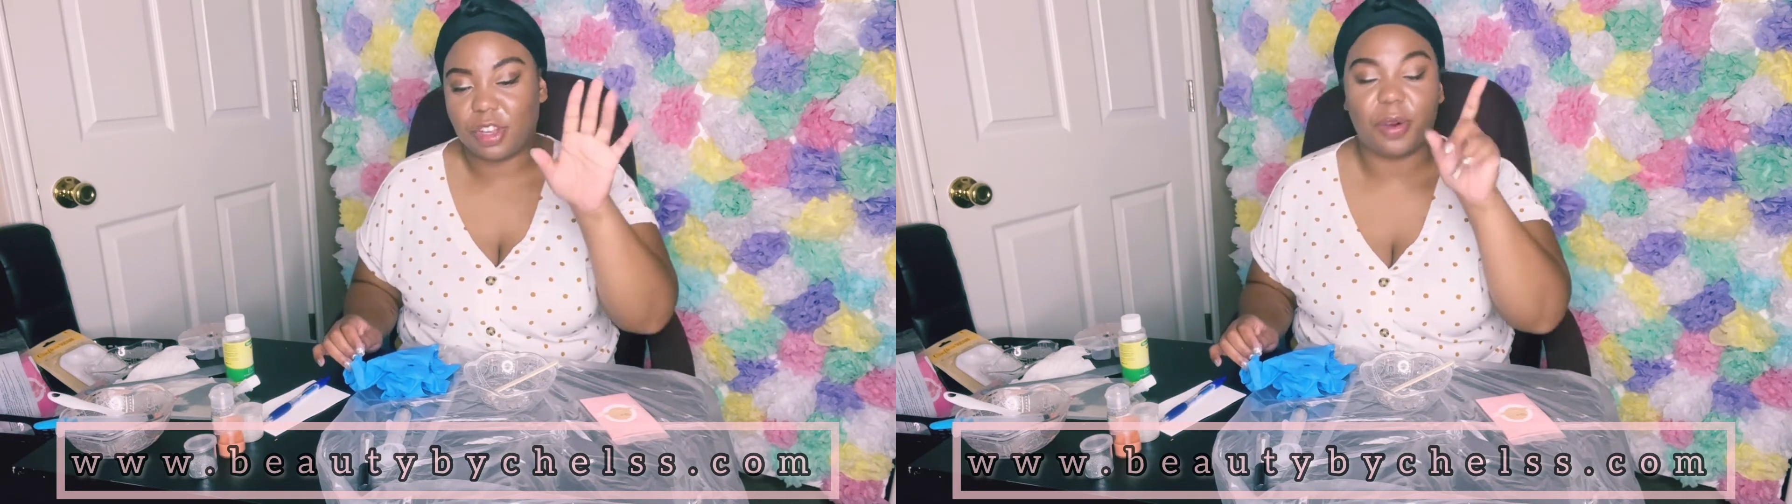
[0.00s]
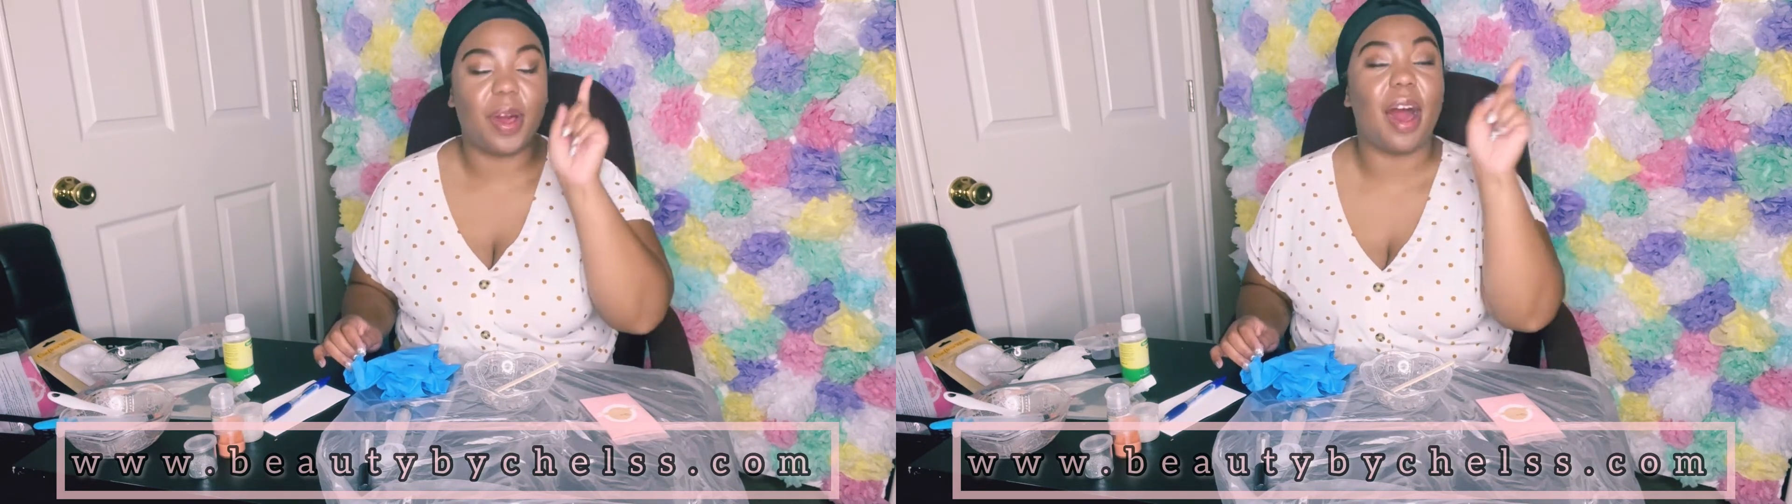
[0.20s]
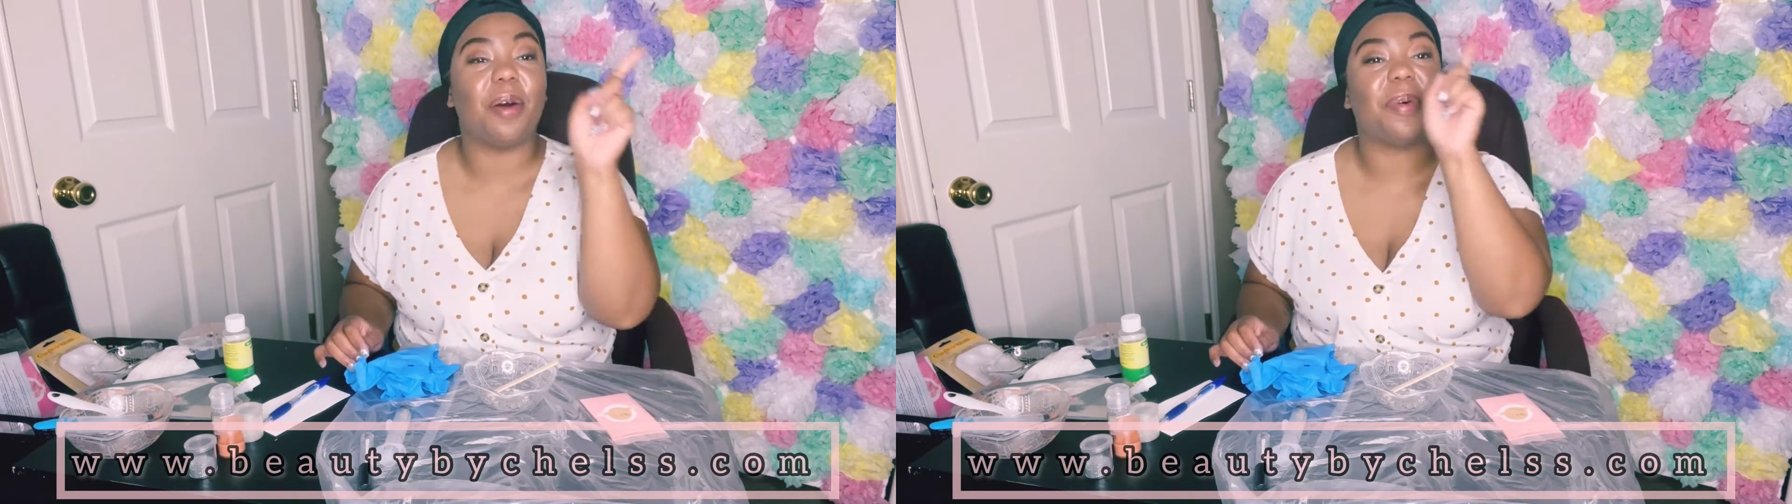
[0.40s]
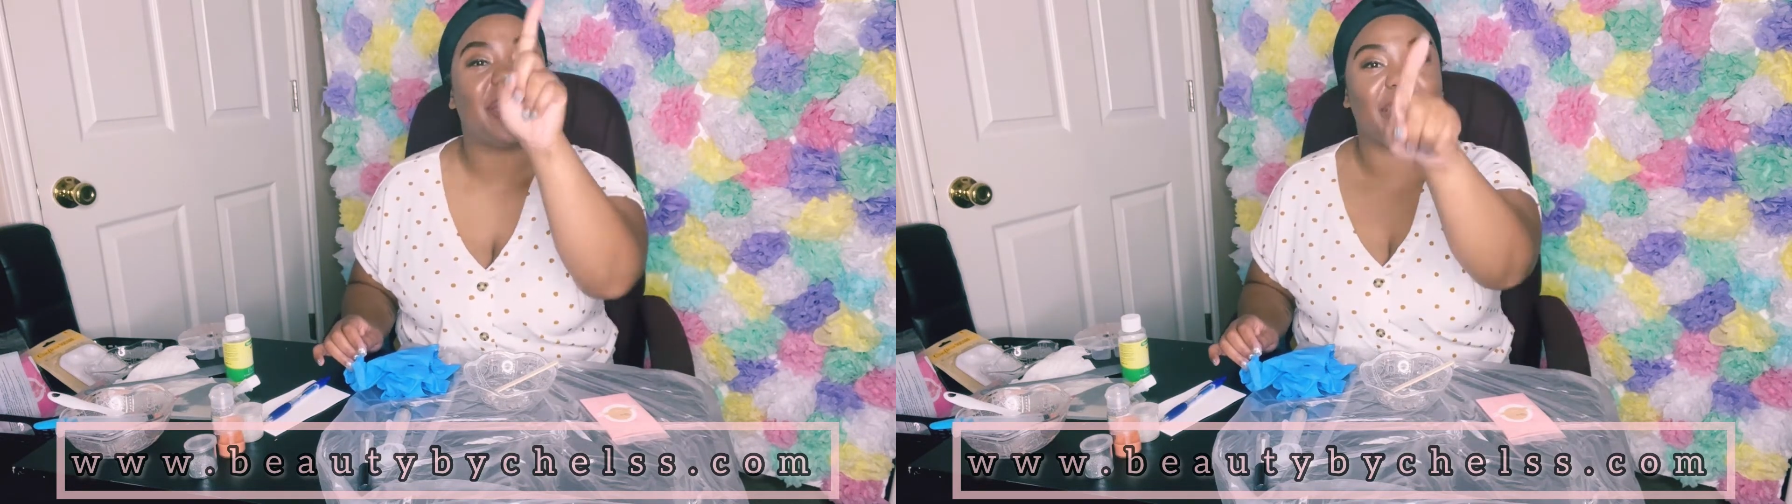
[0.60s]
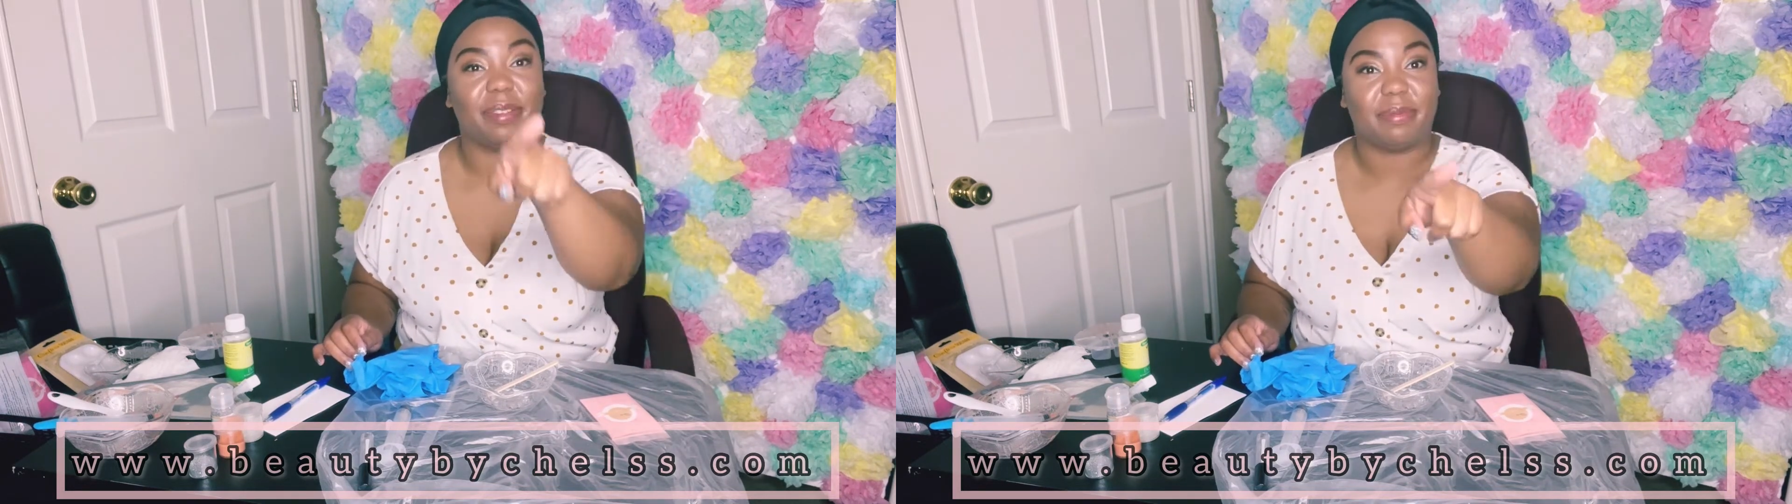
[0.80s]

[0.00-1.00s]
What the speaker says: know what? I'll wait.